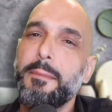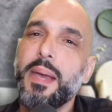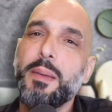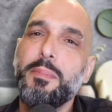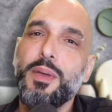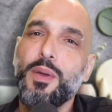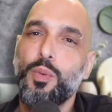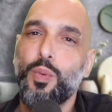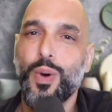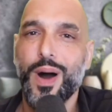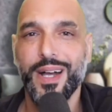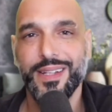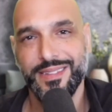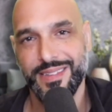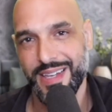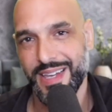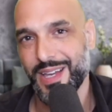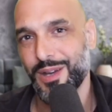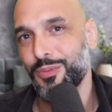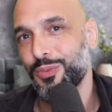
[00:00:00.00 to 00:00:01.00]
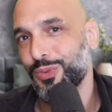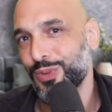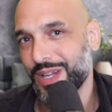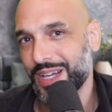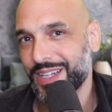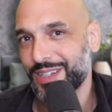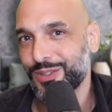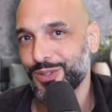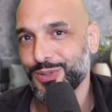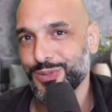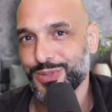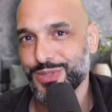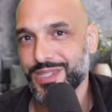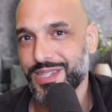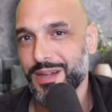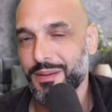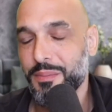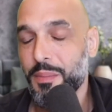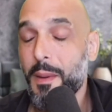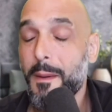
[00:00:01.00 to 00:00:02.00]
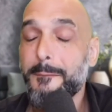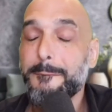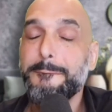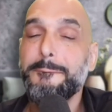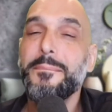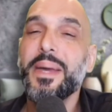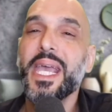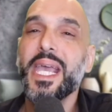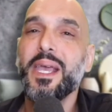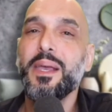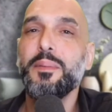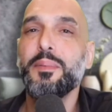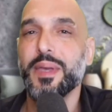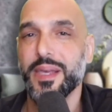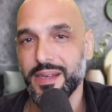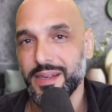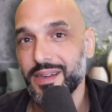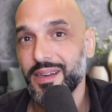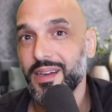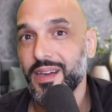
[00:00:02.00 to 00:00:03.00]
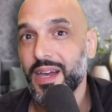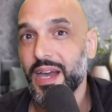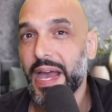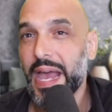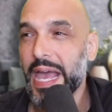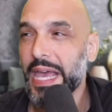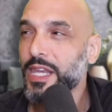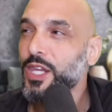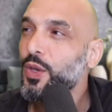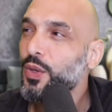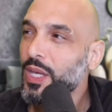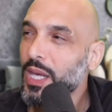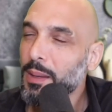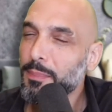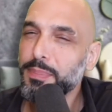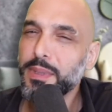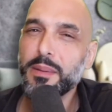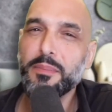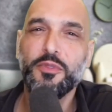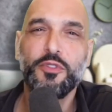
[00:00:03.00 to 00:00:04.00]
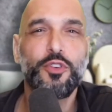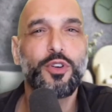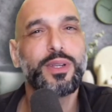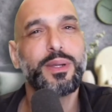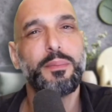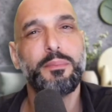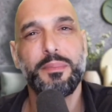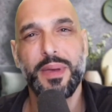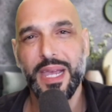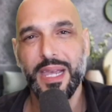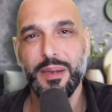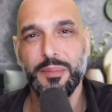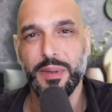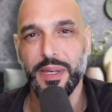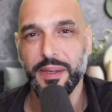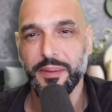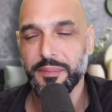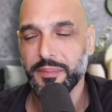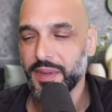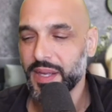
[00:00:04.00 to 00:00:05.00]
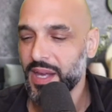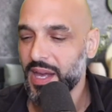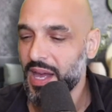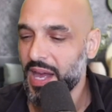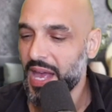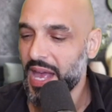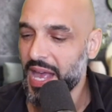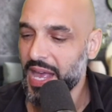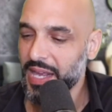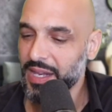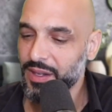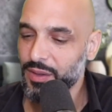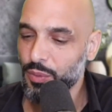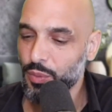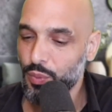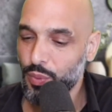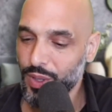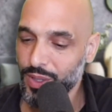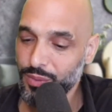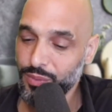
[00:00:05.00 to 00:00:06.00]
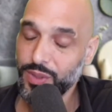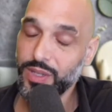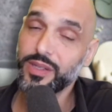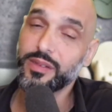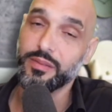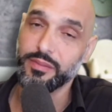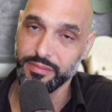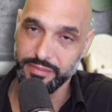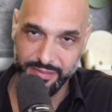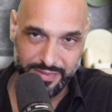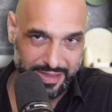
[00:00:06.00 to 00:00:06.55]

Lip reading: maybe one day I would like to use them. Maybe. And you keep them for the maybe. And when we